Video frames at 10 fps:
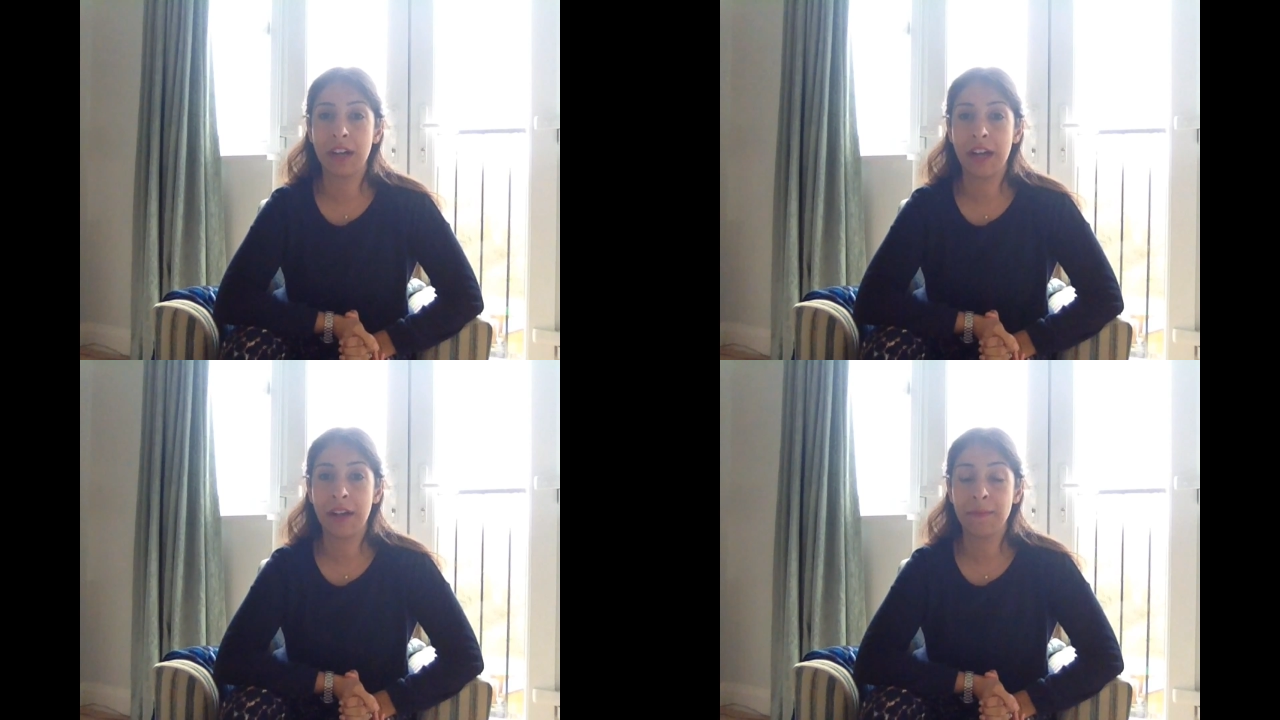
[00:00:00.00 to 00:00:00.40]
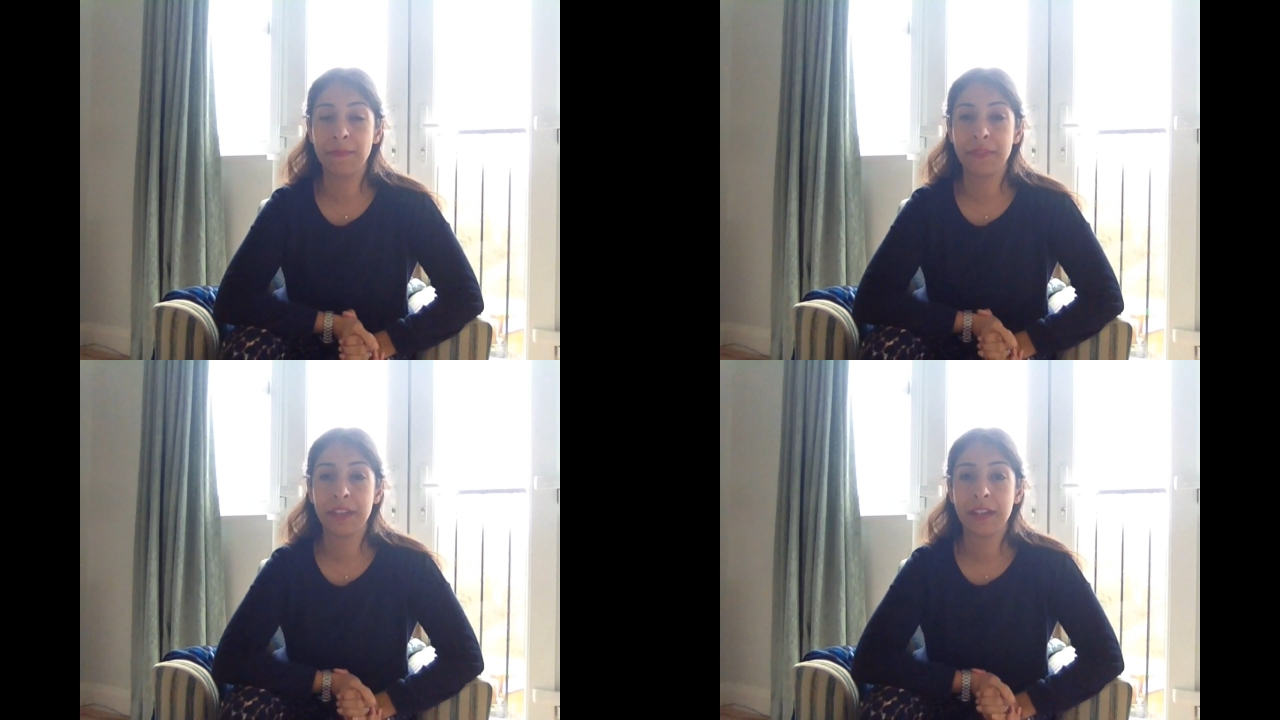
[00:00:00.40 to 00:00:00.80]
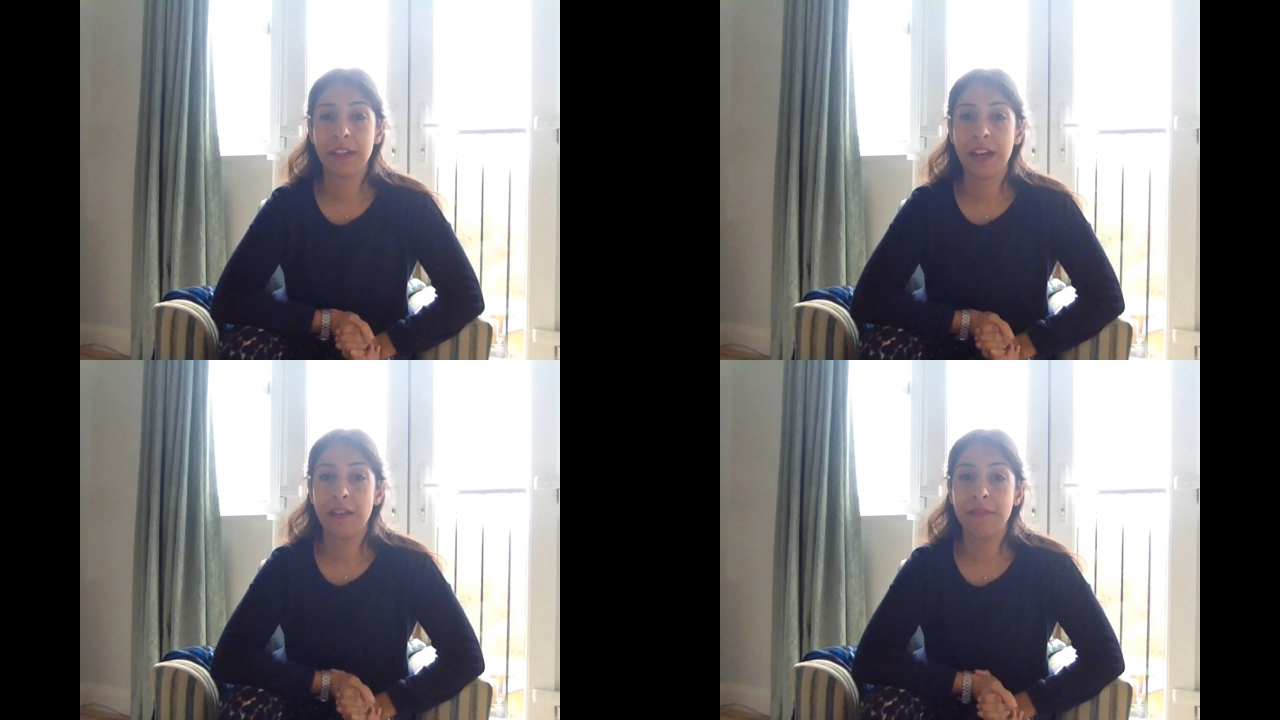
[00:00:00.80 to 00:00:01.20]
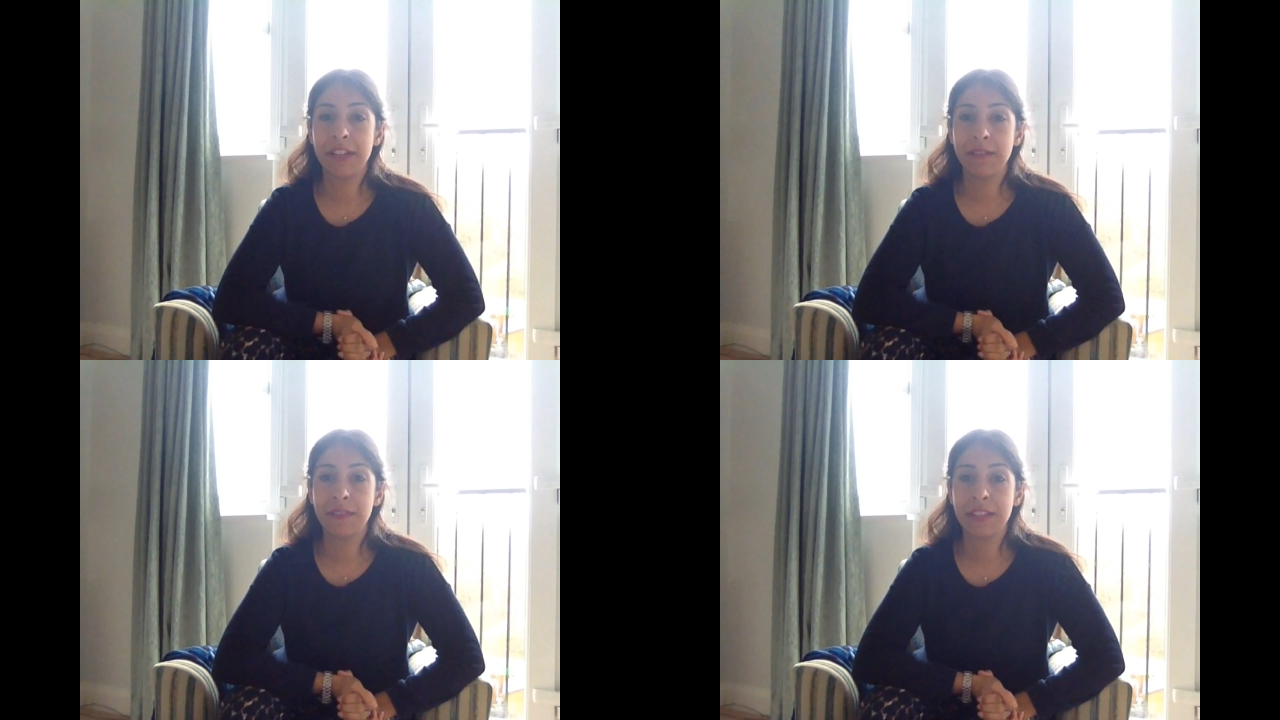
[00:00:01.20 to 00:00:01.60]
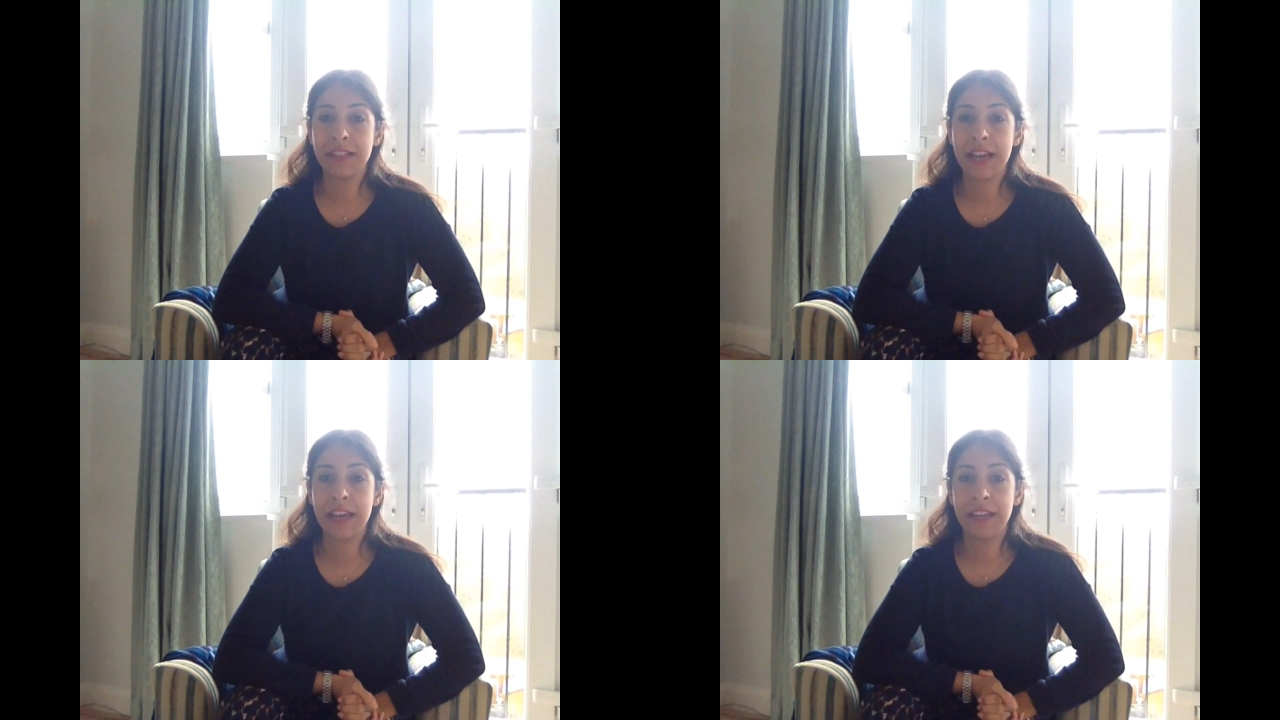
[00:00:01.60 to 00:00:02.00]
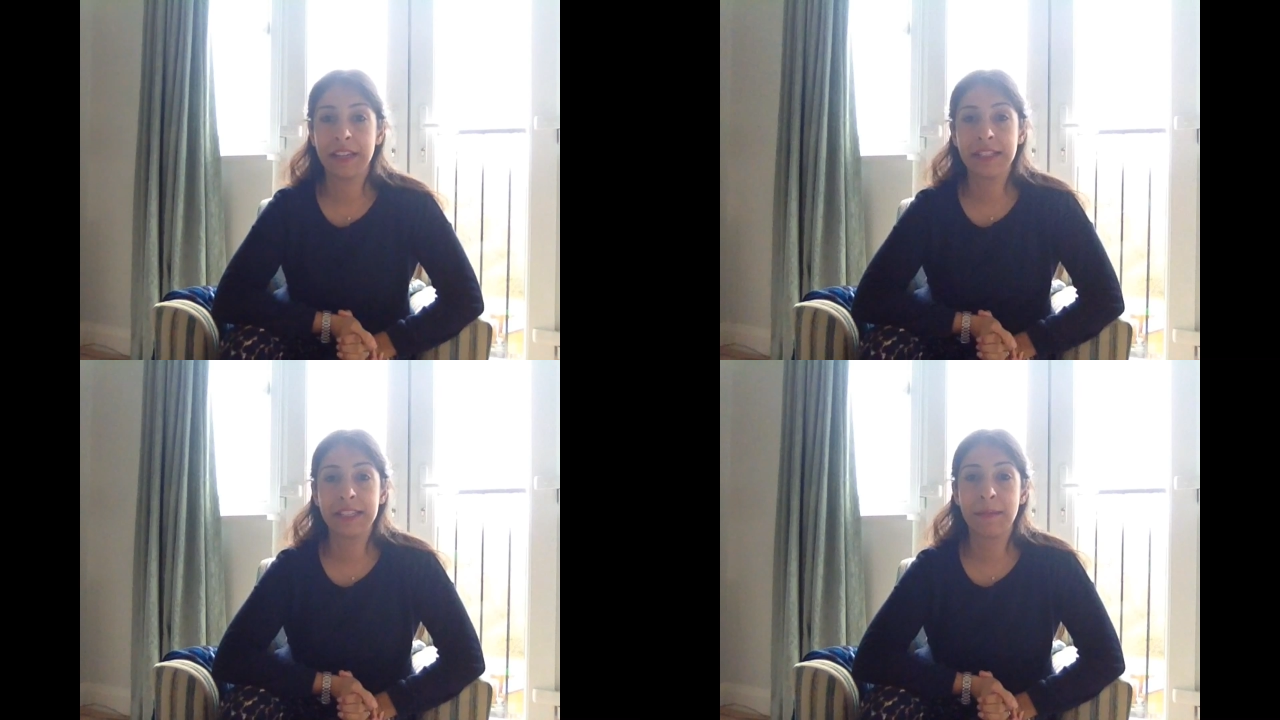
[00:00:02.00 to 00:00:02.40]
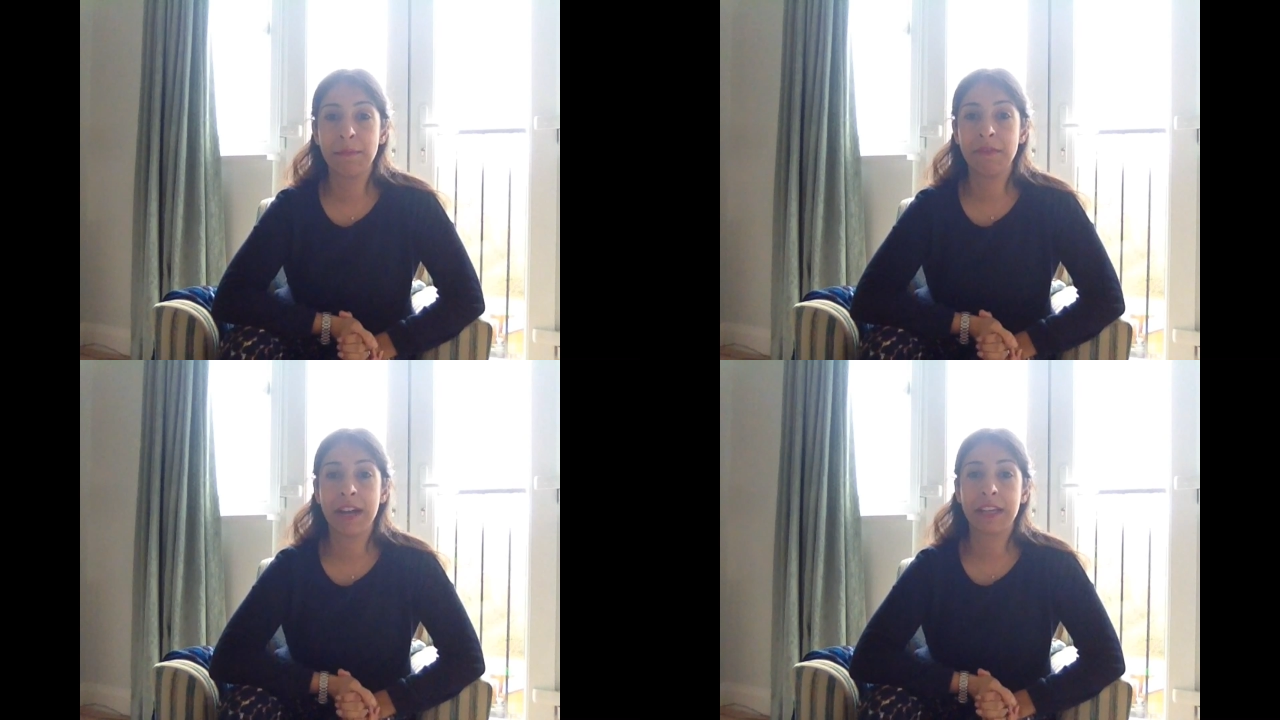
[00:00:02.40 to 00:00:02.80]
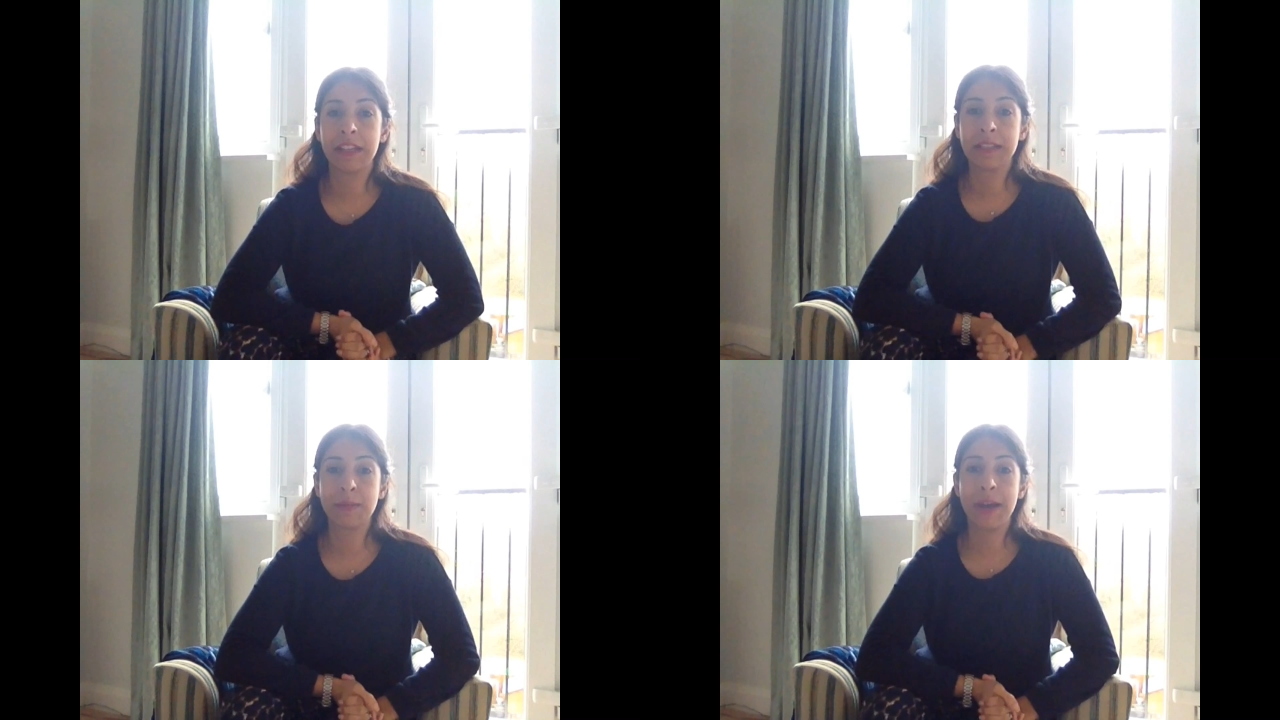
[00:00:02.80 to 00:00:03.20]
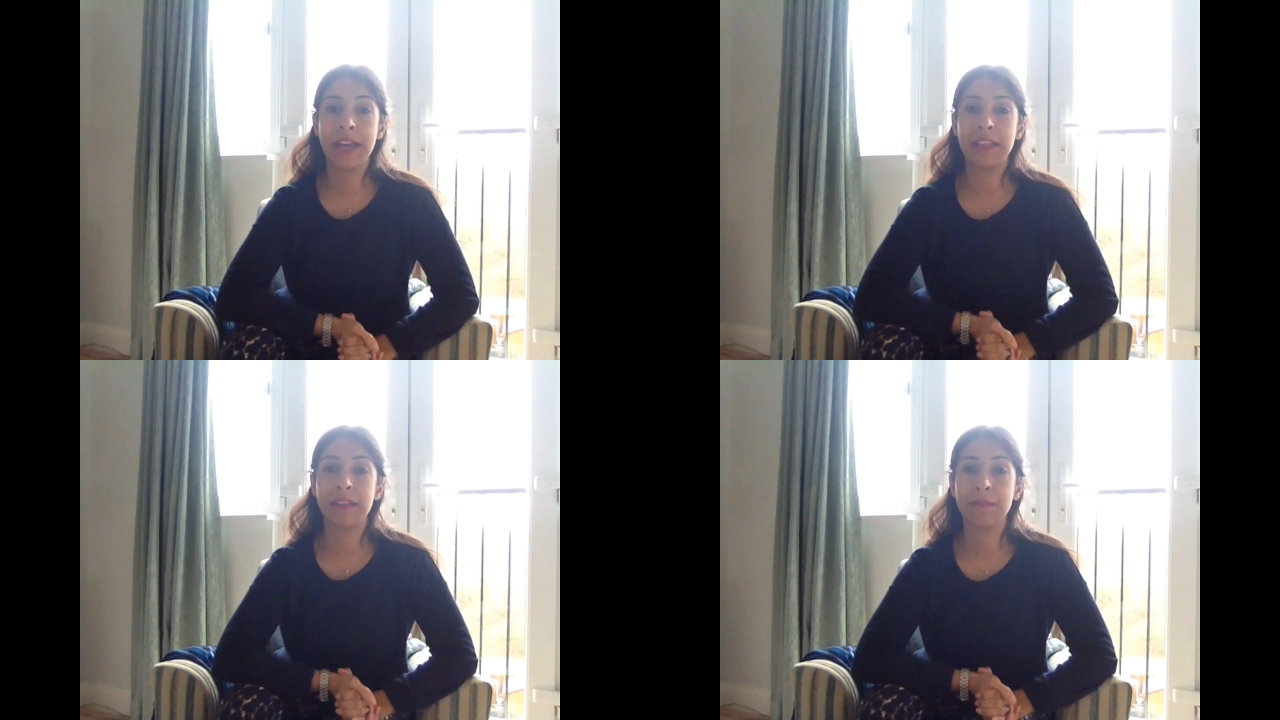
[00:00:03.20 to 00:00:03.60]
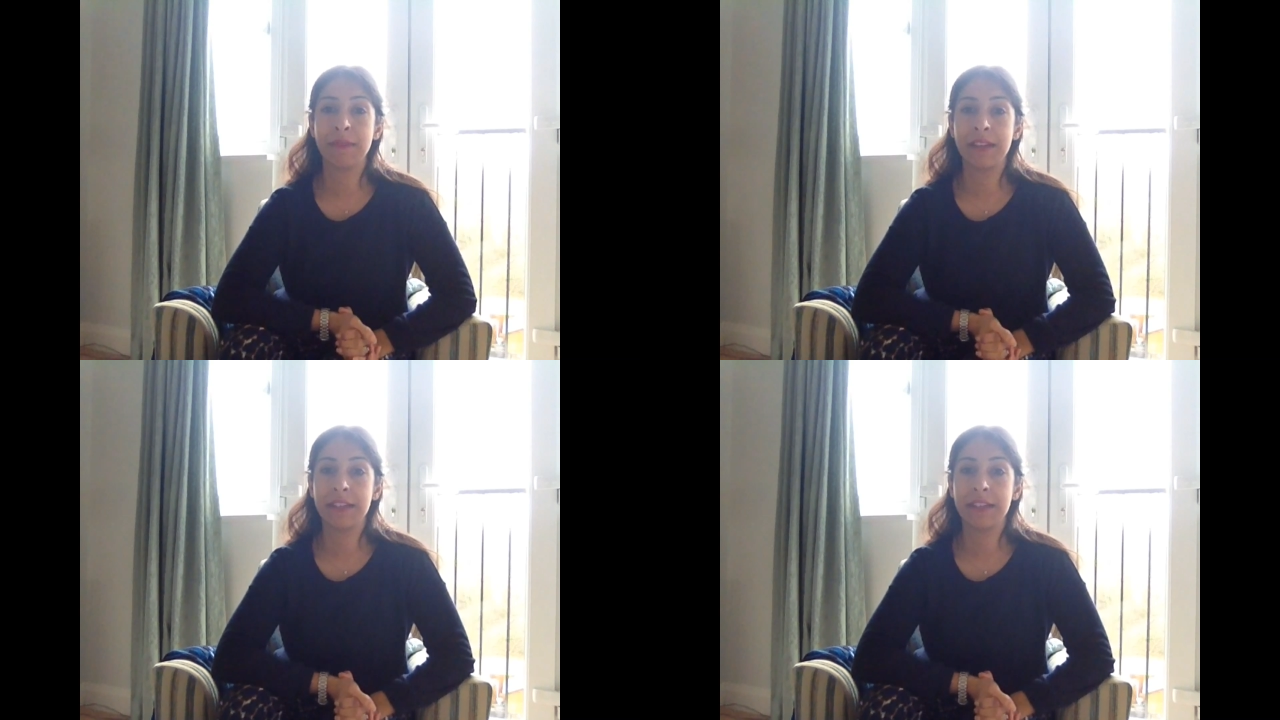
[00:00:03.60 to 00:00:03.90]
and ready for the day in some miraculous way that